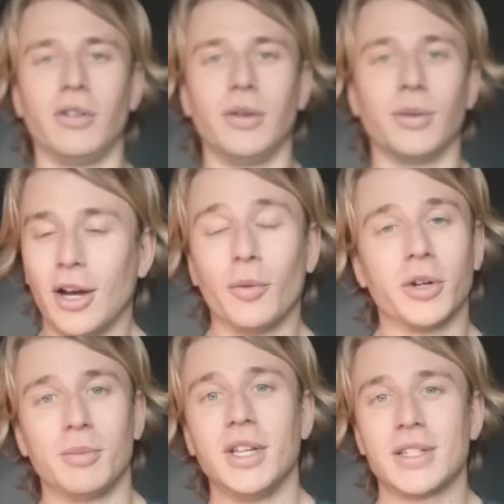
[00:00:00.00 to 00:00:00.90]
of you,
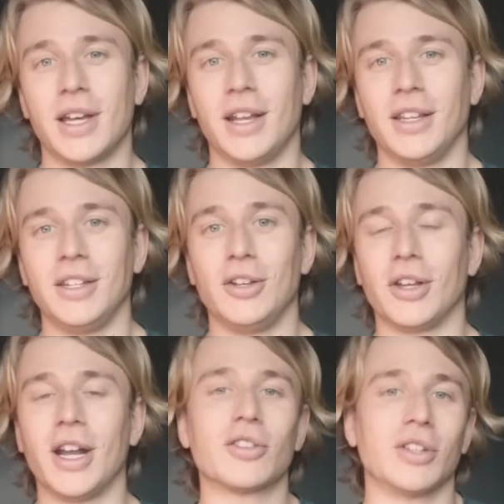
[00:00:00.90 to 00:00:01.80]
which means that you
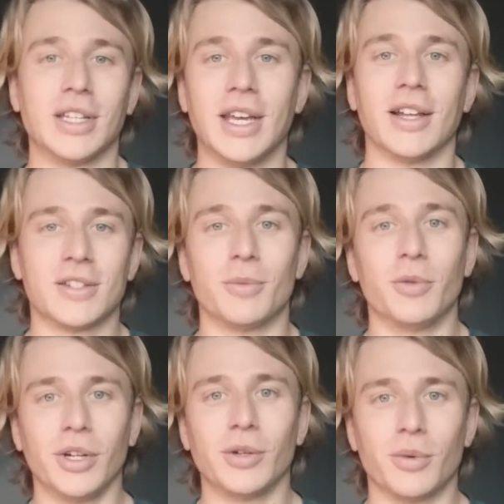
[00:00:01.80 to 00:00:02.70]
can actually get some
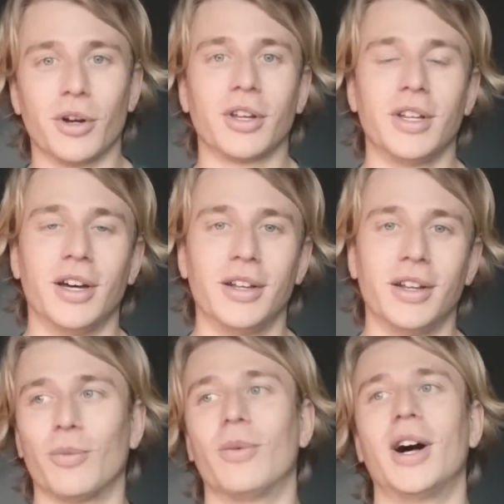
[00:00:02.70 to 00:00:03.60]
real work
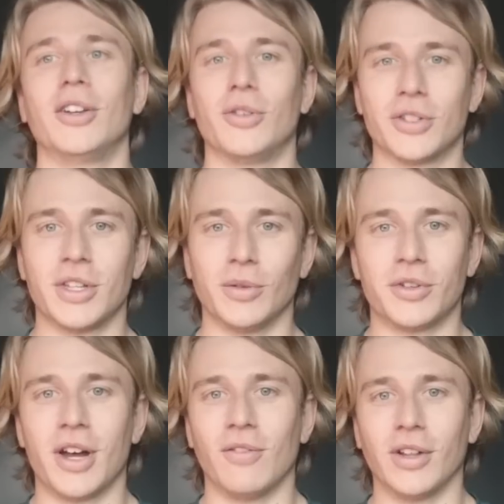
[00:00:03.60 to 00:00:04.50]
done while you're still
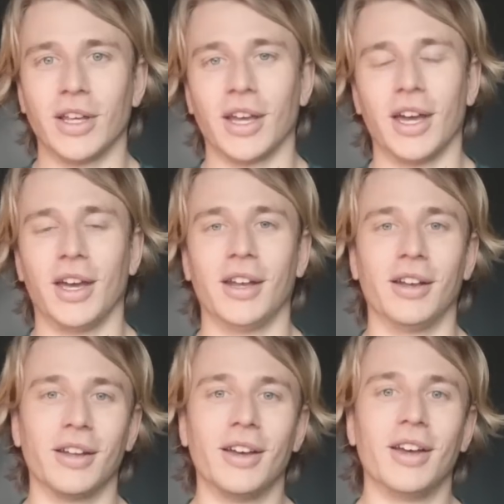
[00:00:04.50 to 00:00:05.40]
traveling
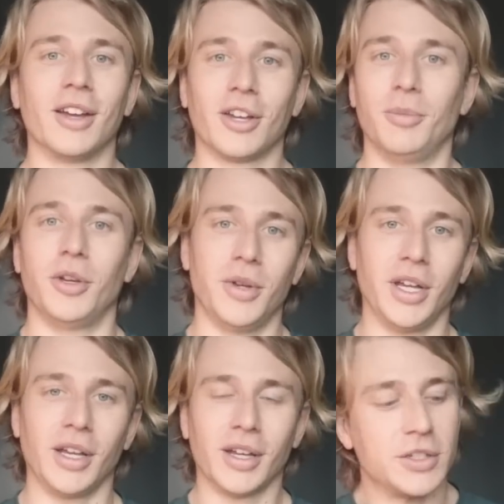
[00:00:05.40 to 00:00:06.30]
and
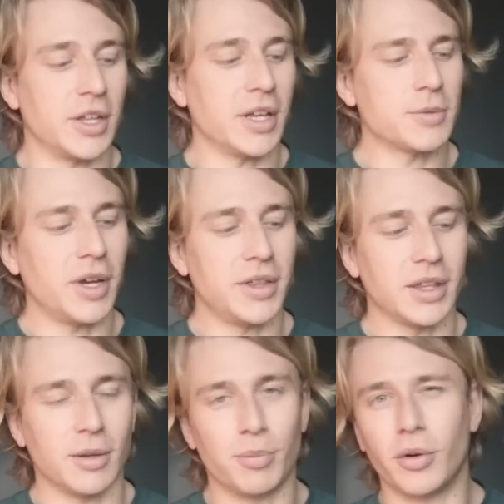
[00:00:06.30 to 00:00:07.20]
commuting. So that's why I
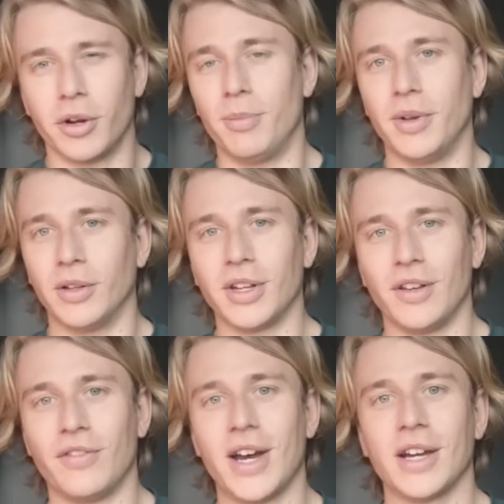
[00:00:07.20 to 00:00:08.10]
think the
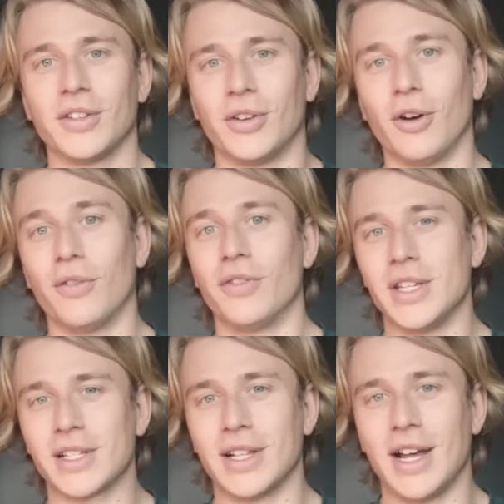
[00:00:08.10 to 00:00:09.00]
portability factor of
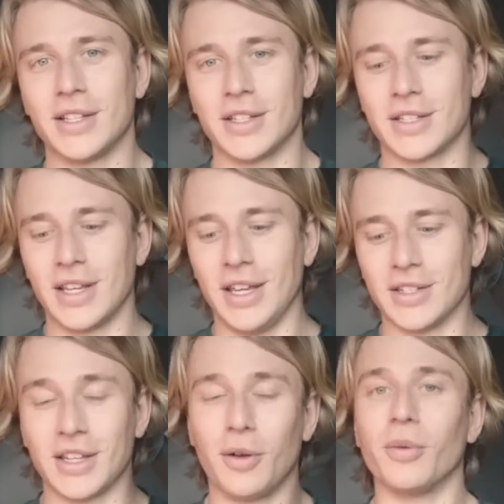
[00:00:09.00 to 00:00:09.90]
these glasses
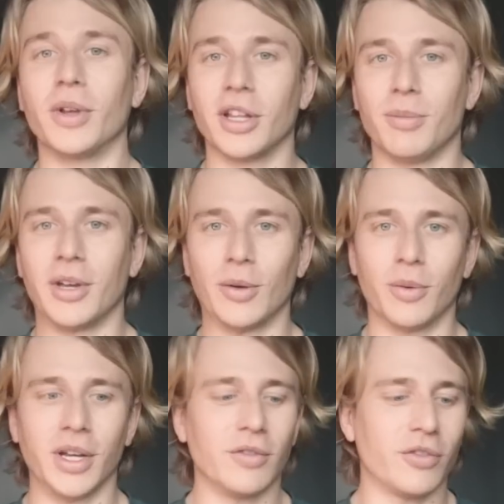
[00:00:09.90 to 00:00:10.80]
is a really big
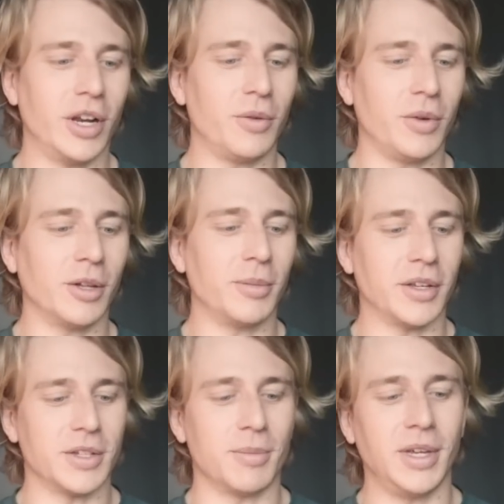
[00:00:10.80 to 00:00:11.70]
win for Nreal,
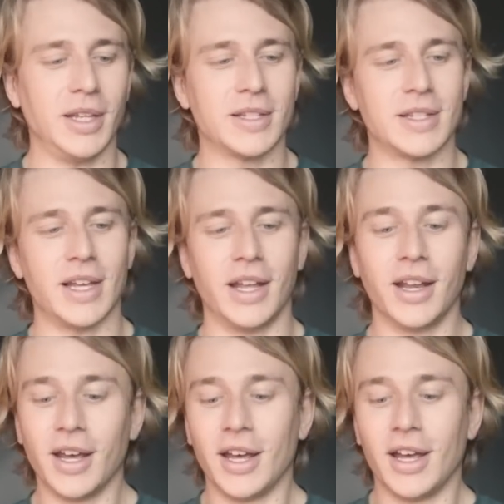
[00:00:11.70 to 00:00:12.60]
because it means that